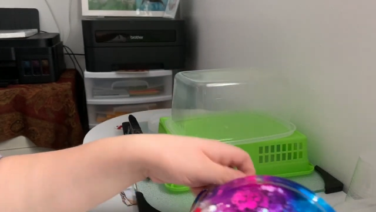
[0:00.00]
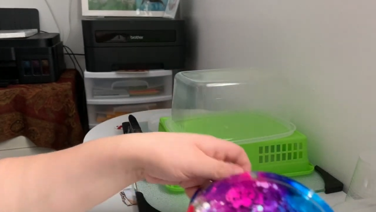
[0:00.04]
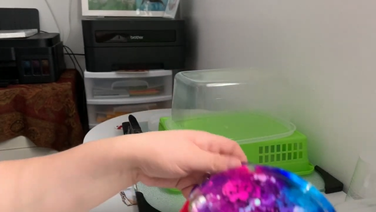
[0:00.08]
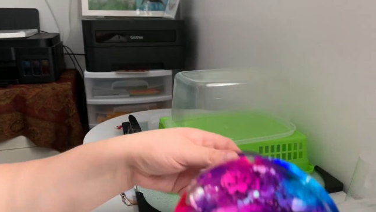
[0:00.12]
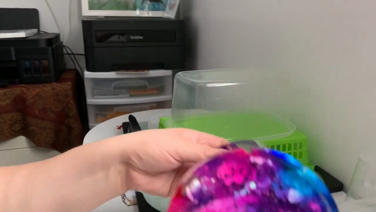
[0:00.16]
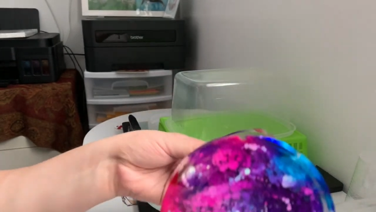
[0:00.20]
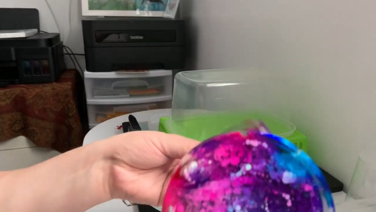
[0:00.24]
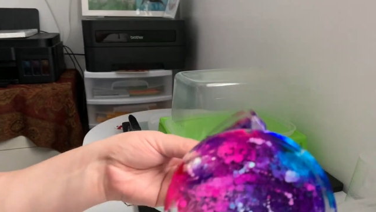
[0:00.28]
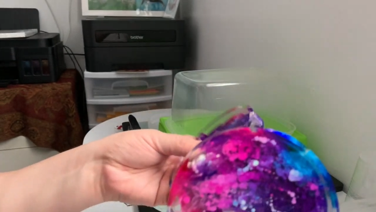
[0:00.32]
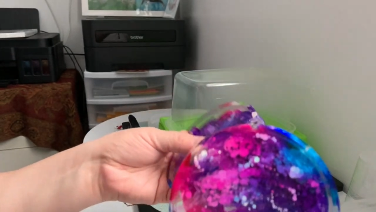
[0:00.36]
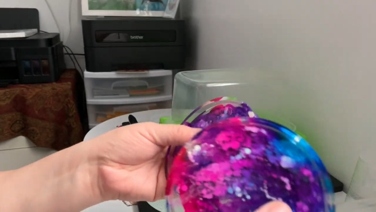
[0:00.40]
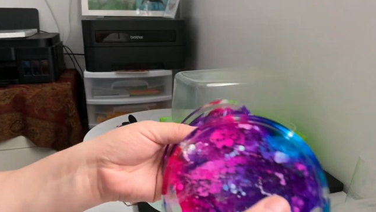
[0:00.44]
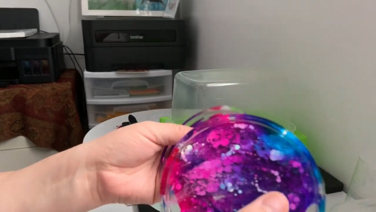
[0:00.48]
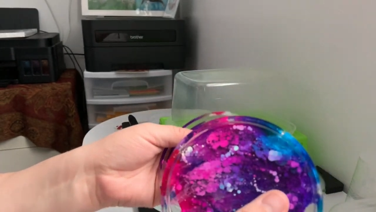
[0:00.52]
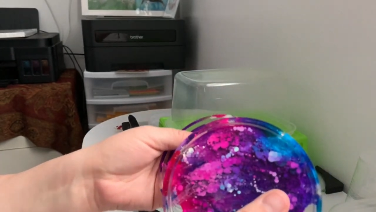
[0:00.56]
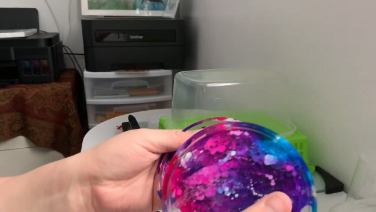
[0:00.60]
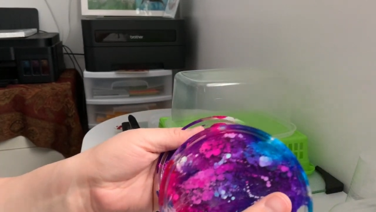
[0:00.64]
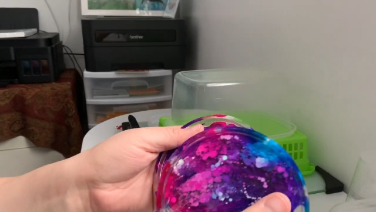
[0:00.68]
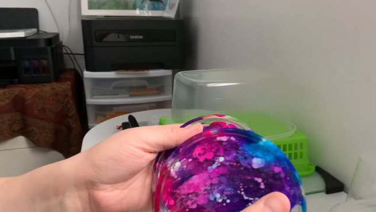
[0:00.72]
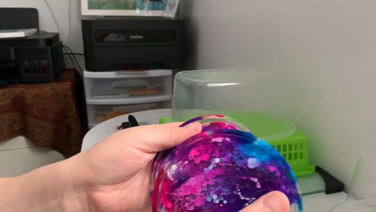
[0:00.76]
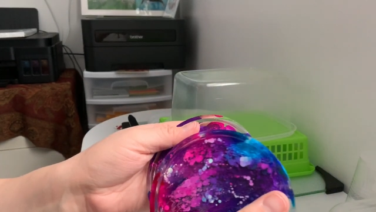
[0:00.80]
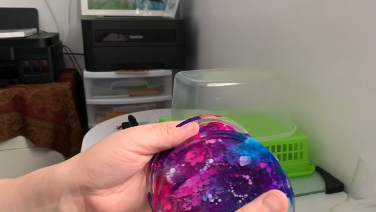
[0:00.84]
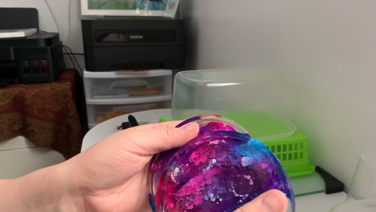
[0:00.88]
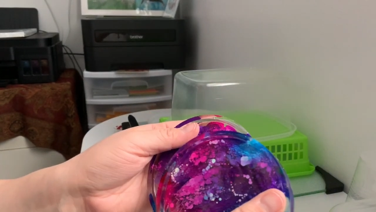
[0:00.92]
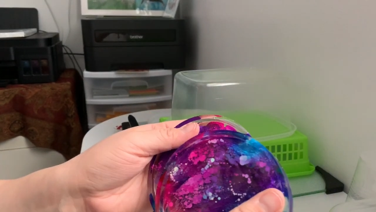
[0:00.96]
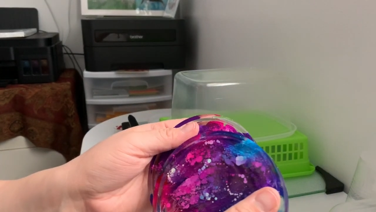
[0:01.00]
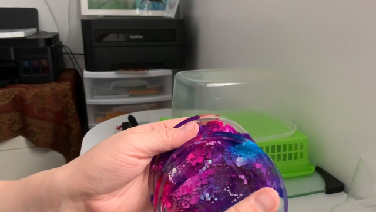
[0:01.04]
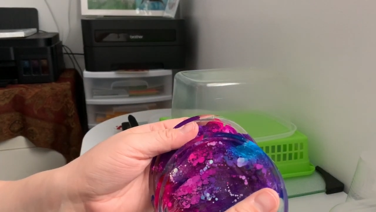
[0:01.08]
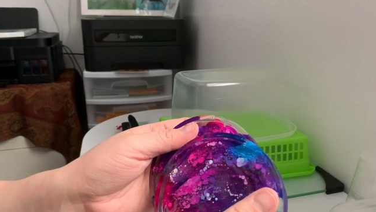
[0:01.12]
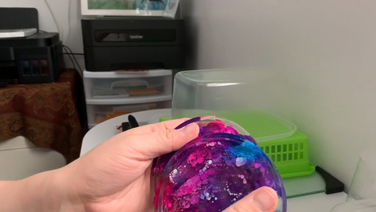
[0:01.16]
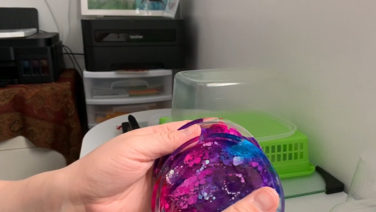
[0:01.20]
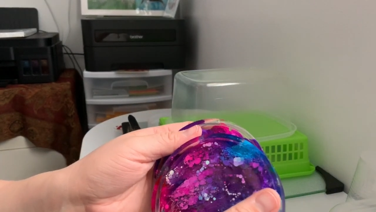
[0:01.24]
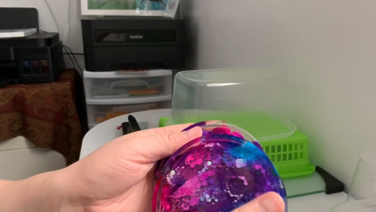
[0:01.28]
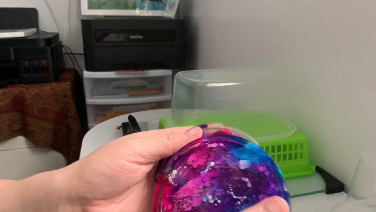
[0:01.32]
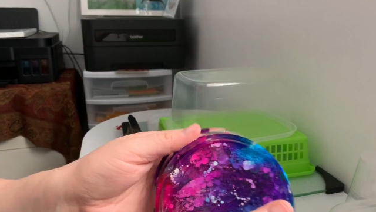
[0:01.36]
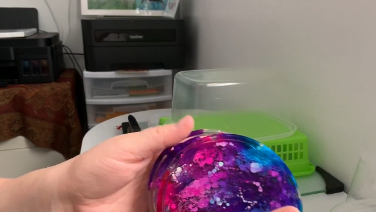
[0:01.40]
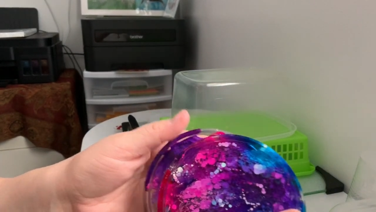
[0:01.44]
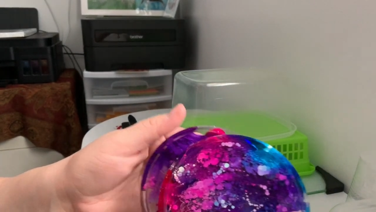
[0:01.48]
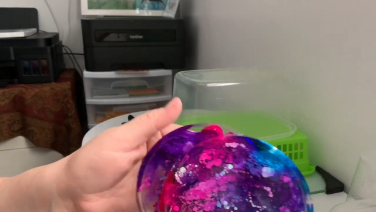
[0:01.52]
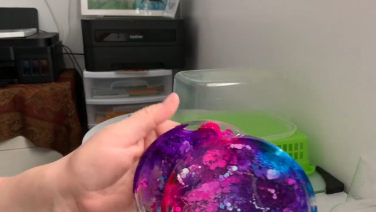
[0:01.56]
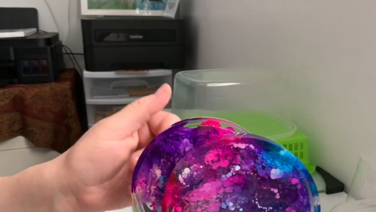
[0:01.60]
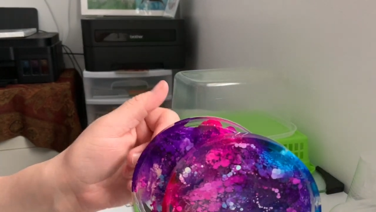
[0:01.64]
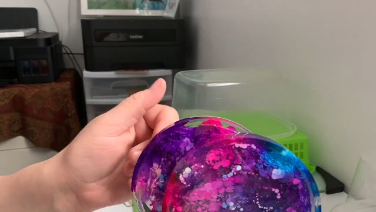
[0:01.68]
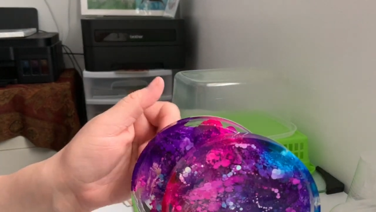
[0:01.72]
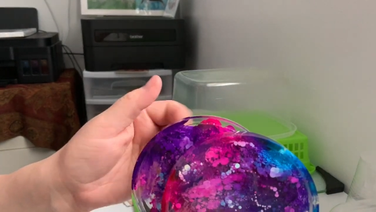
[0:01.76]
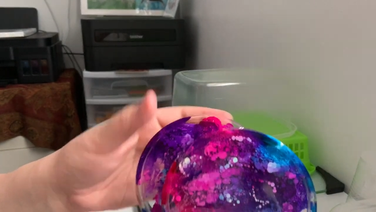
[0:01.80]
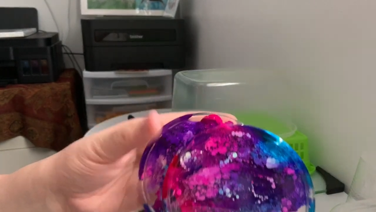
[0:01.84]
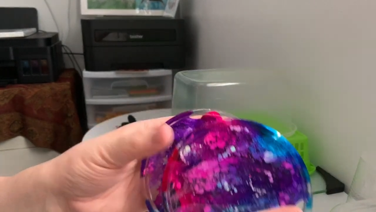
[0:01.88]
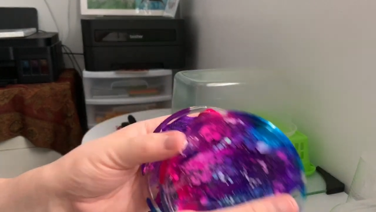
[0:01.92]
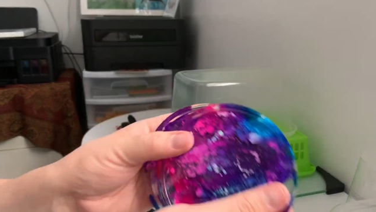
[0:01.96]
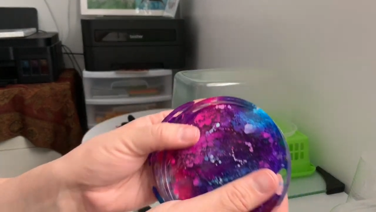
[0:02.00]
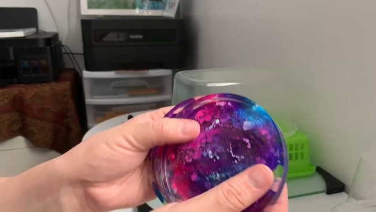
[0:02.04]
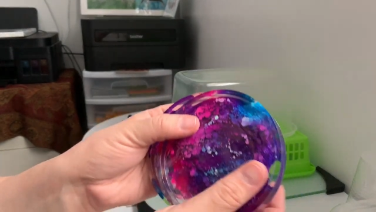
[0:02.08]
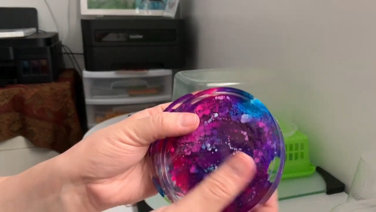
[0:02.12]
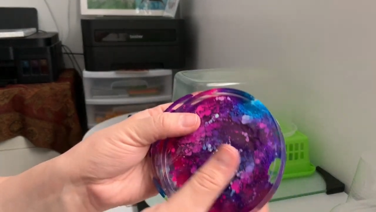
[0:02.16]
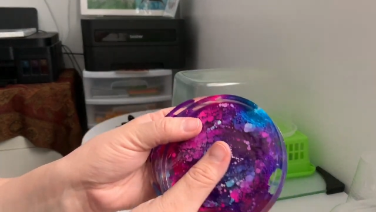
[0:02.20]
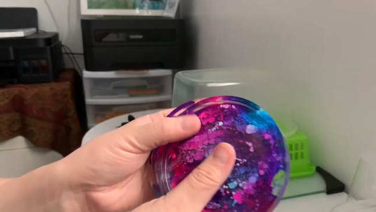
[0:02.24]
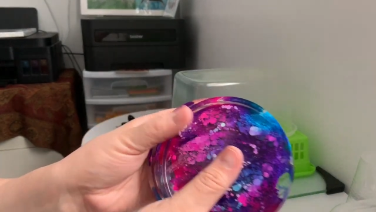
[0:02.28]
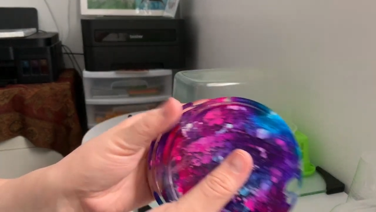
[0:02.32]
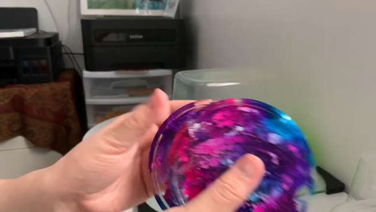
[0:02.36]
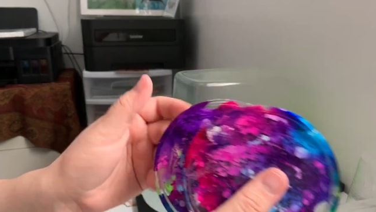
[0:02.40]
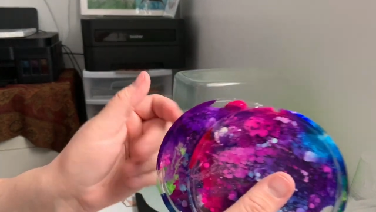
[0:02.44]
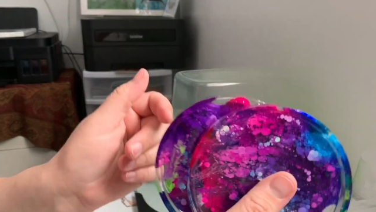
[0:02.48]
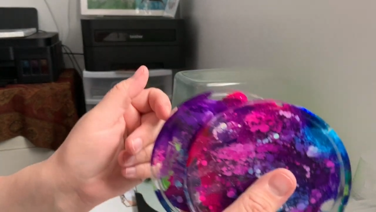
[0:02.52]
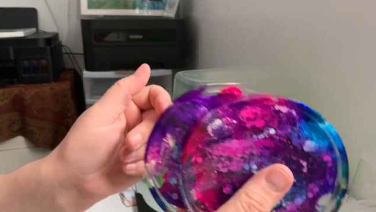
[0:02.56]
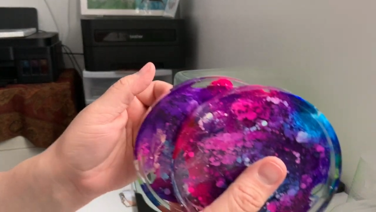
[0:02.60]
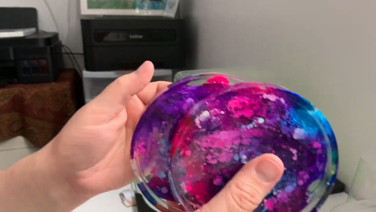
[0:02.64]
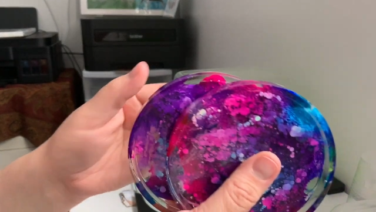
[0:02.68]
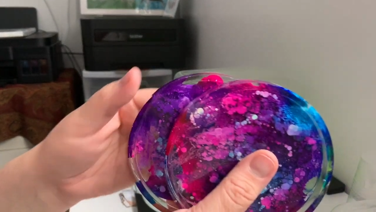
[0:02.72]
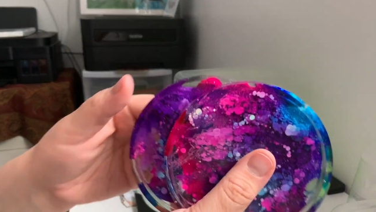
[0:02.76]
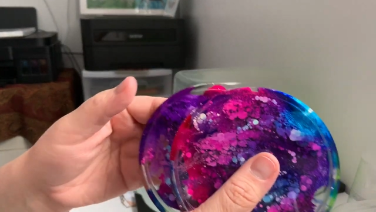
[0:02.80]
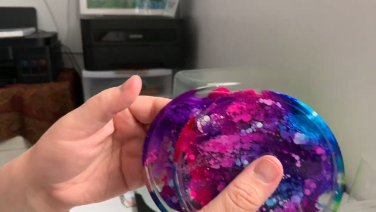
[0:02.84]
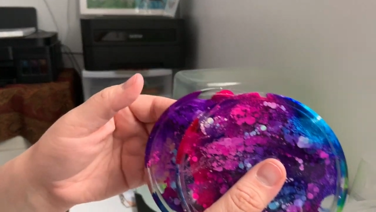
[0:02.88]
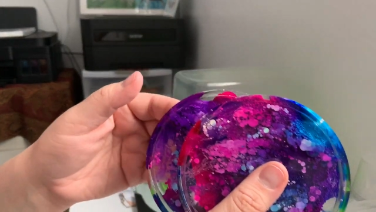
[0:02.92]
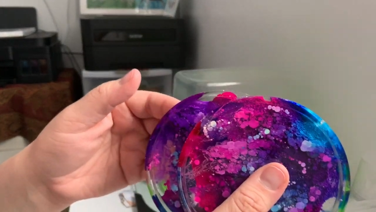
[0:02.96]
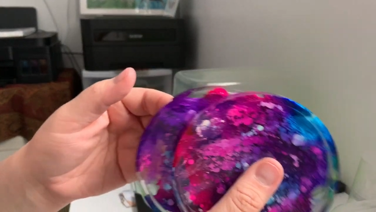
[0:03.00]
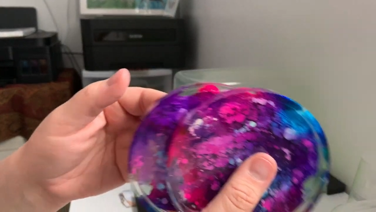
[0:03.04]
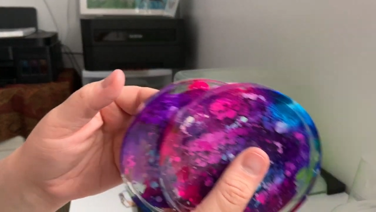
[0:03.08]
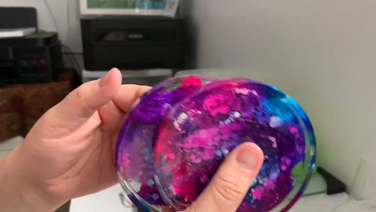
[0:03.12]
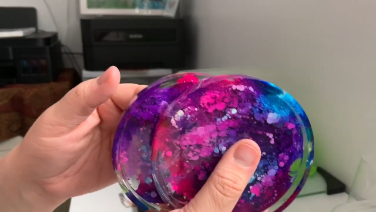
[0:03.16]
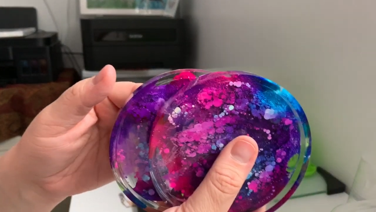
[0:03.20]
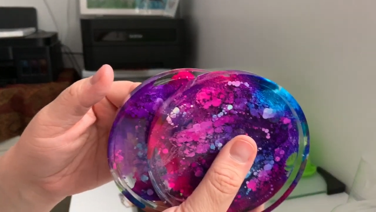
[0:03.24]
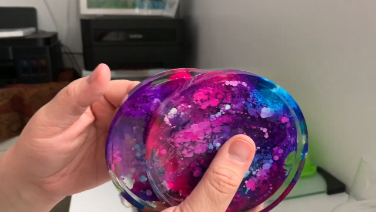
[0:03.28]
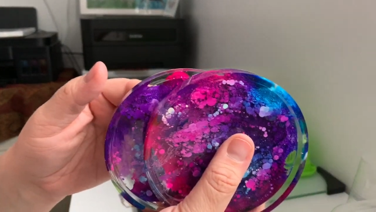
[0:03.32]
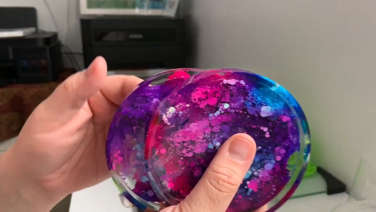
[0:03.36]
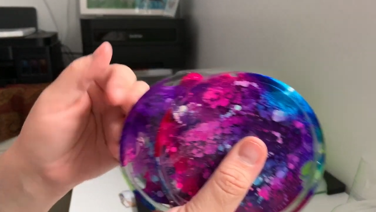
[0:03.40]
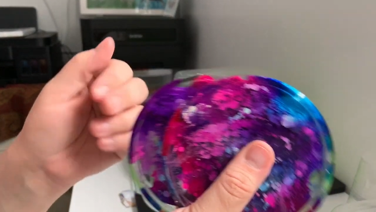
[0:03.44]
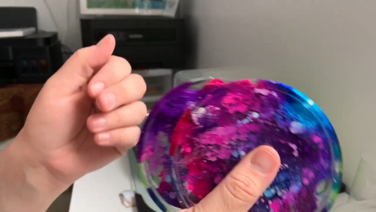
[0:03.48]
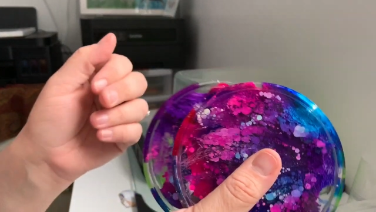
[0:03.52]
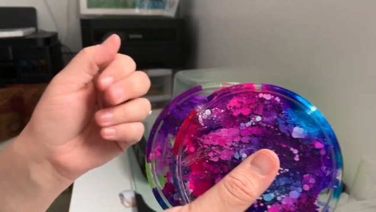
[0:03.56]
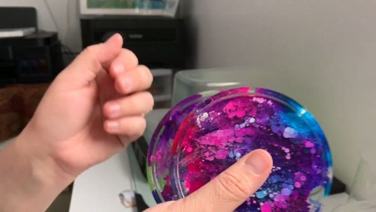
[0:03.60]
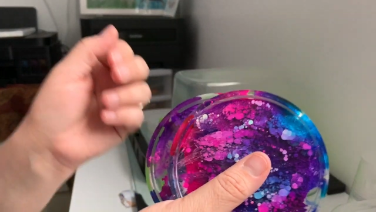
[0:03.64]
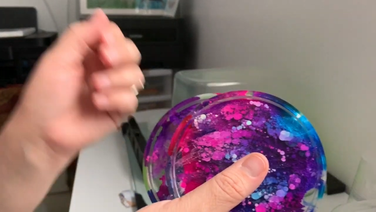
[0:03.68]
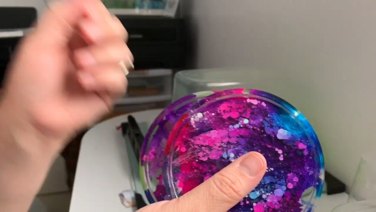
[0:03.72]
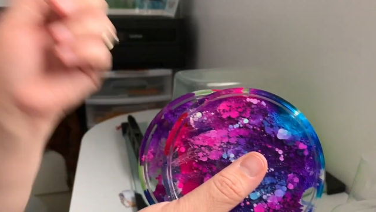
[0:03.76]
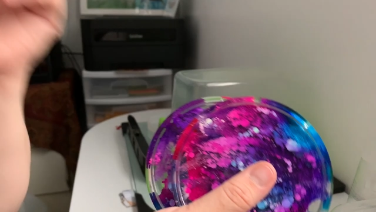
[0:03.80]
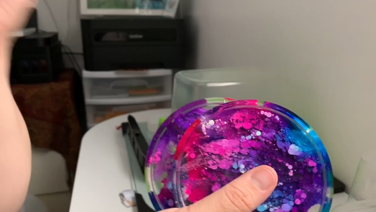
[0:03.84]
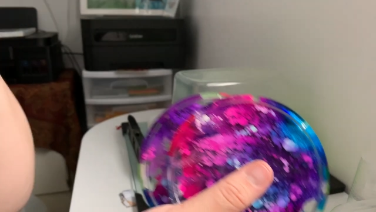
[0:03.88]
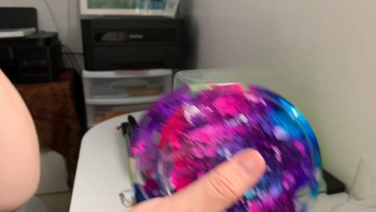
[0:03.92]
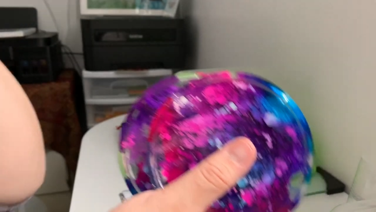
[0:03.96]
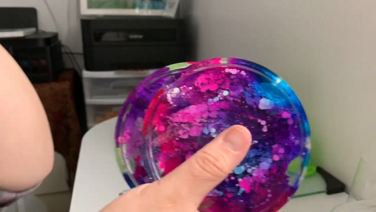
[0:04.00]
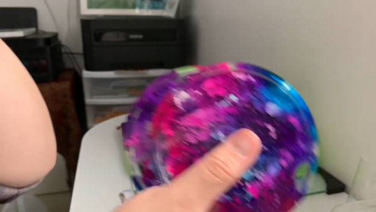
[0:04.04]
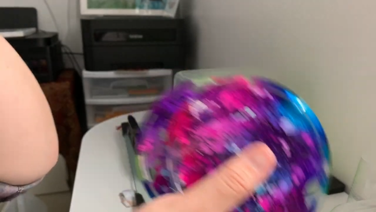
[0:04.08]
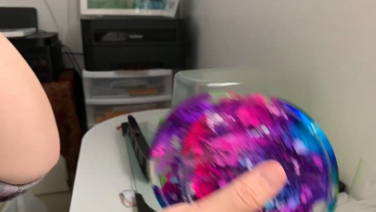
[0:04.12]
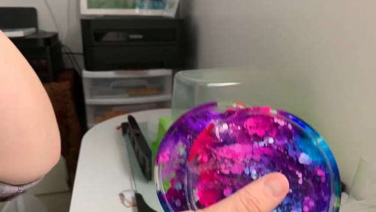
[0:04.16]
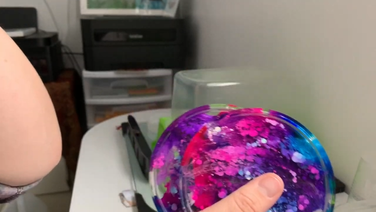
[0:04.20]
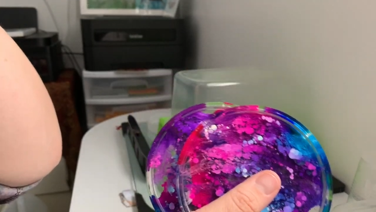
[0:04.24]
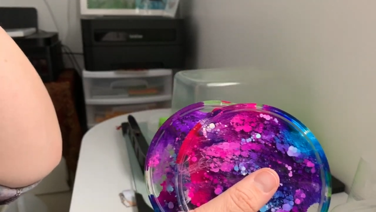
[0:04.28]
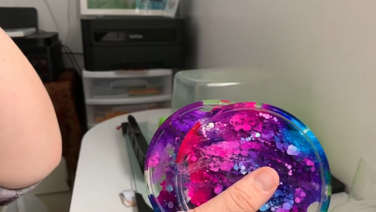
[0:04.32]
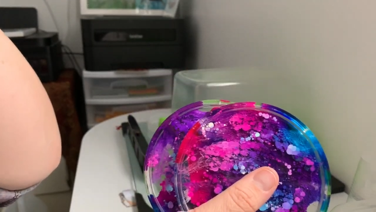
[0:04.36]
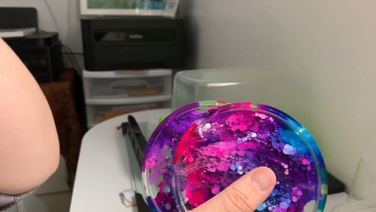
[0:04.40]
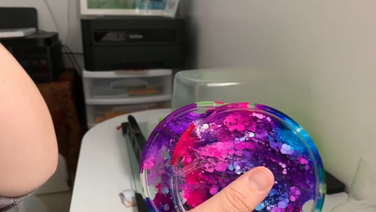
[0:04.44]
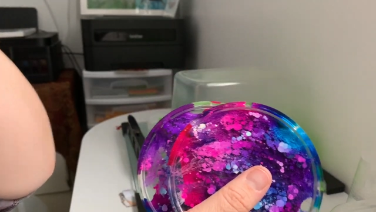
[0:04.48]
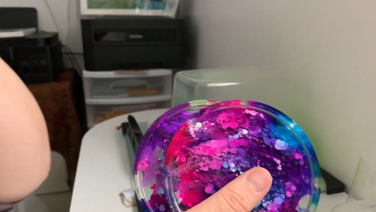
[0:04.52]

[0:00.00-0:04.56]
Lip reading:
(no speaker visible)